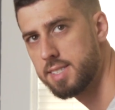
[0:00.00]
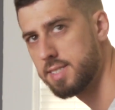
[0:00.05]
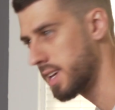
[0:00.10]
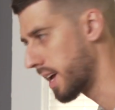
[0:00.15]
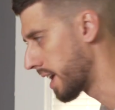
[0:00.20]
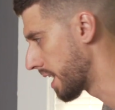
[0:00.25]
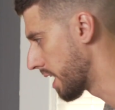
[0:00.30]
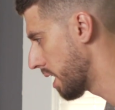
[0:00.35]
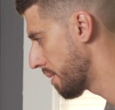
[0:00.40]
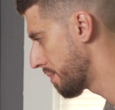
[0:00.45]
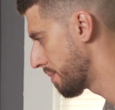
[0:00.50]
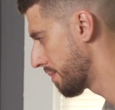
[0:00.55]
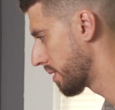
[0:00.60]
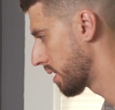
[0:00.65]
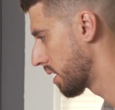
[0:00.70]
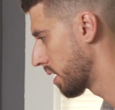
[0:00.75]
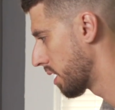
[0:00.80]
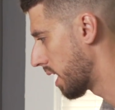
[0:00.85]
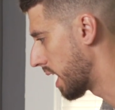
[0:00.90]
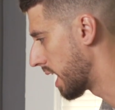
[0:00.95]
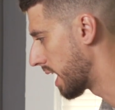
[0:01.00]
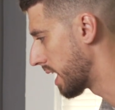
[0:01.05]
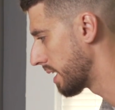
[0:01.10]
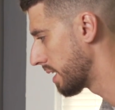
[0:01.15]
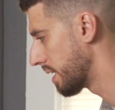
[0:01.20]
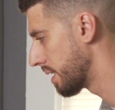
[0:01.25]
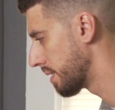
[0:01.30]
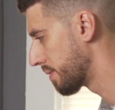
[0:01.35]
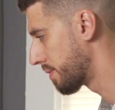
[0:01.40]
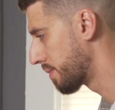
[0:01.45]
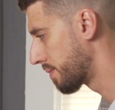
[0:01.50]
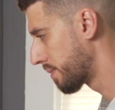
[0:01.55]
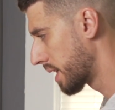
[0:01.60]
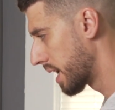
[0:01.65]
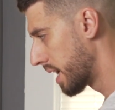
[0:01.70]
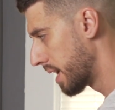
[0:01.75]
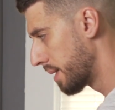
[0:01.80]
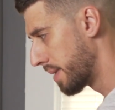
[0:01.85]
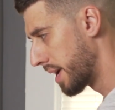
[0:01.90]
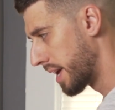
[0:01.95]
set up. I've
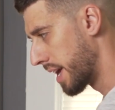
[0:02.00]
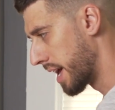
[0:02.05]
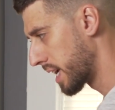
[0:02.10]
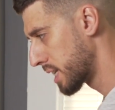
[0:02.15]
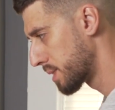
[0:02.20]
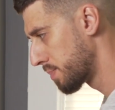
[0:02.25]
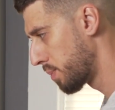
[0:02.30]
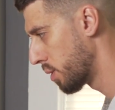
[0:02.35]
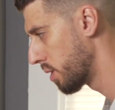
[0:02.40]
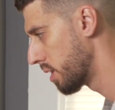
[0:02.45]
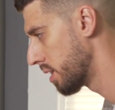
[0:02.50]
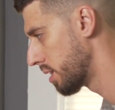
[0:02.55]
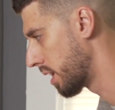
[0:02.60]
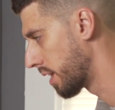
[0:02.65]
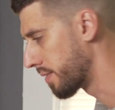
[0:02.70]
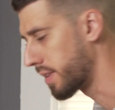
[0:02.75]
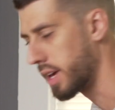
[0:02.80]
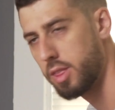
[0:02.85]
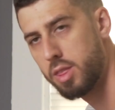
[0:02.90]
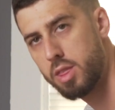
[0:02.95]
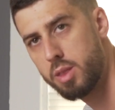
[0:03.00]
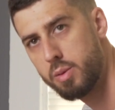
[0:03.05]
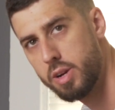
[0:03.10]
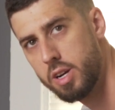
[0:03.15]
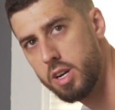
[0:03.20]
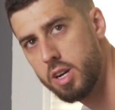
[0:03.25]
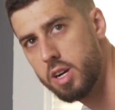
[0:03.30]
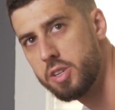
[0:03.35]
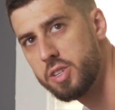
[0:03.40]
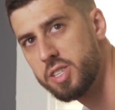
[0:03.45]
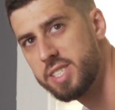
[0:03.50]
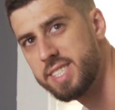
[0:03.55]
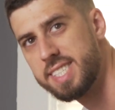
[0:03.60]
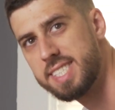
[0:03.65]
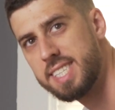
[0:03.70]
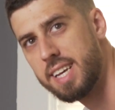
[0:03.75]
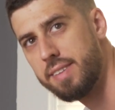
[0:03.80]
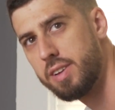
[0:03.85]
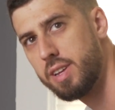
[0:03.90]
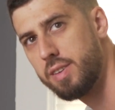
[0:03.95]
got my export. I've got
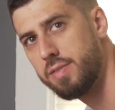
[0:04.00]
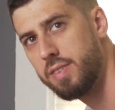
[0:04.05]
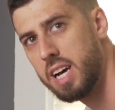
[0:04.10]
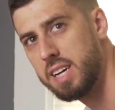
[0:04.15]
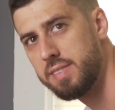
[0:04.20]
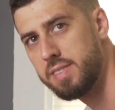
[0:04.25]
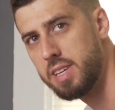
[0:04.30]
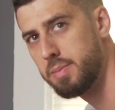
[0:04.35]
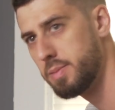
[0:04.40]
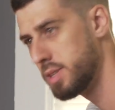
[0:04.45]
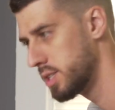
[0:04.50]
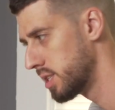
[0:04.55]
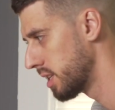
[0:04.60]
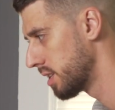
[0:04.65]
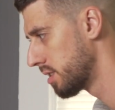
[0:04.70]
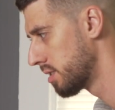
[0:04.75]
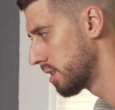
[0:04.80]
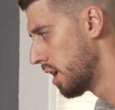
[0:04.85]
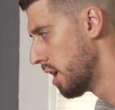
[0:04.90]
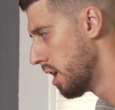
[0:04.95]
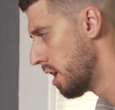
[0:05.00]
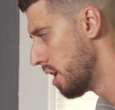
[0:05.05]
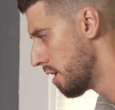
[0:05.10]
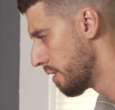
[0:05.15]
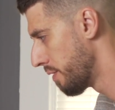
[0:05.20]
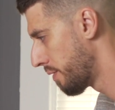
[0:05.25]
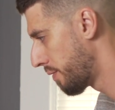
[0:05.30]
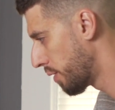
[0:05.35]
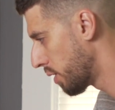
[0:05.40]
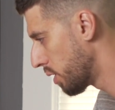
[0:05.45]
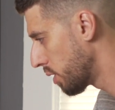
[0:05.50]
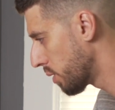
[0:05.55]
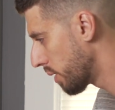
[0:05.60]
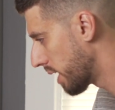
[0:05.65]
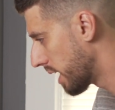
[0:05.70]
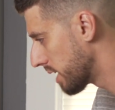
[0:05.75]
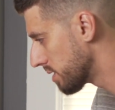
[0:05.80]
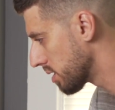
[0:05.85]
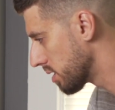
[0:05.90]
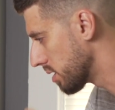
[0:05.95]
375 images, full
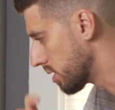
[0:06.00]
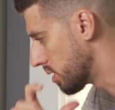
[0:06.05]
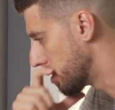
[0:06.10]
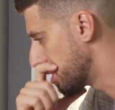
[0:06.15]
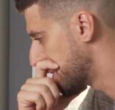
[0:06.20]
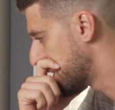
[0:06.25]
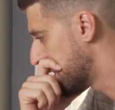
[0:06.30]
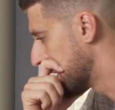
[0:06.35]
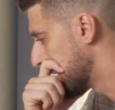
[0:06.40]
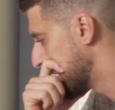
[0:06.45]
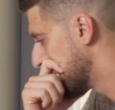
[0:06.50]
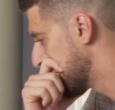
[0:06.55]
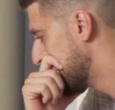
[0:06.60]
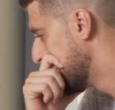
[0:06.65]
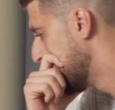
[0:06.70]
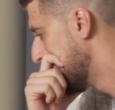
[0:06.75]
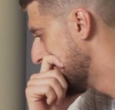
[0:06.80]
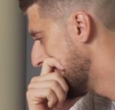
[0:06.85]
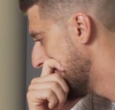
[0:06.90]
resolution.